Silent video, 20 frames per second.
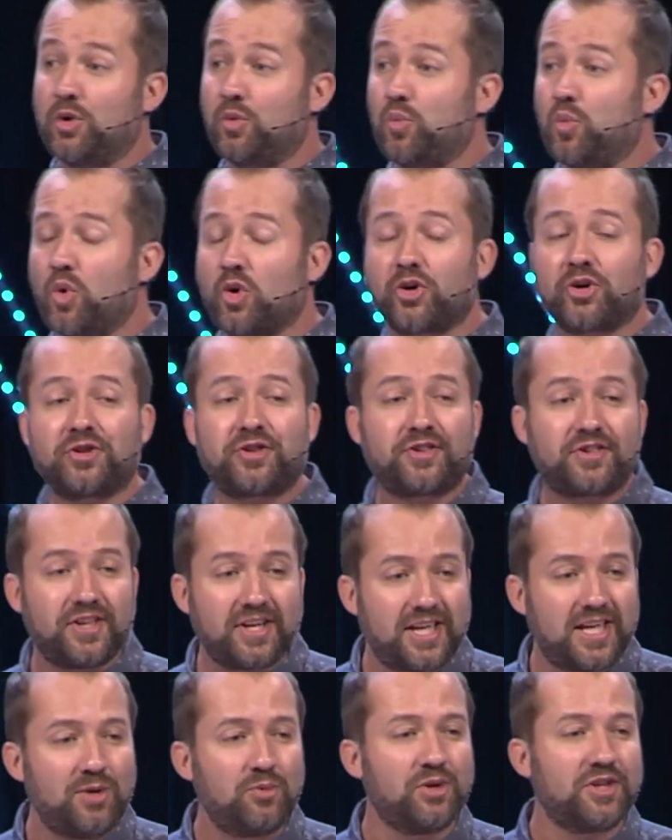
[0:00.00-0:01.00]
the words
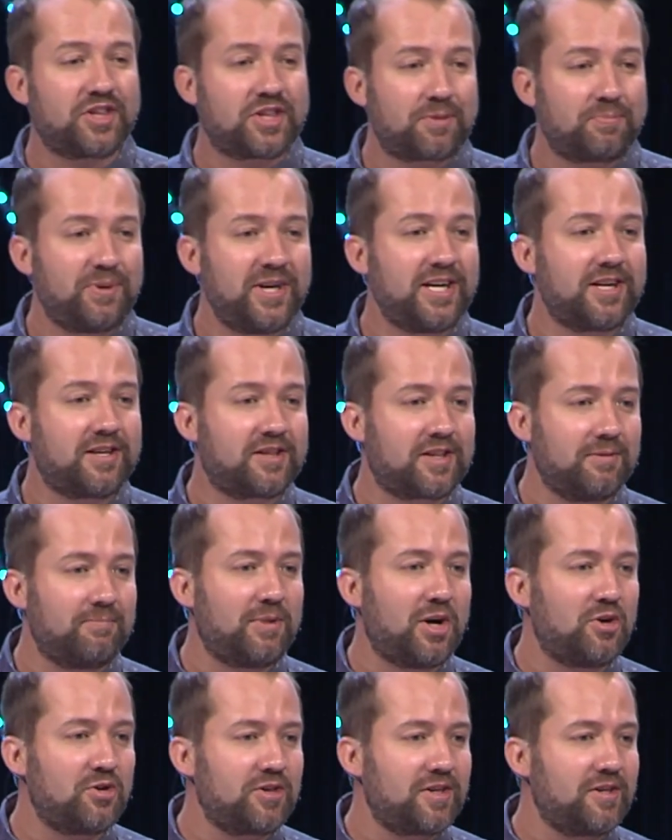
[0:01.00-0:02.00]
that he would speak to
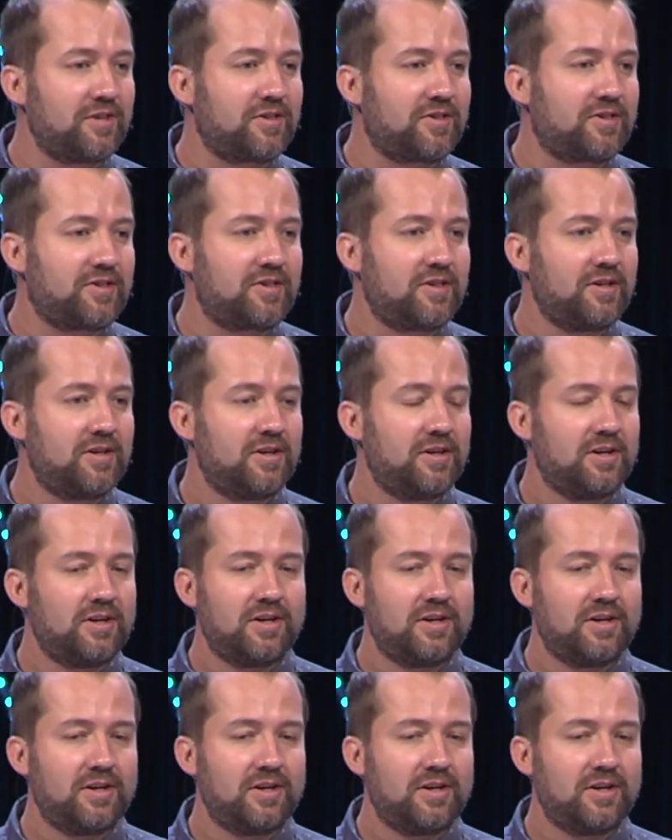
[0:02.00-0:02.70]
Moses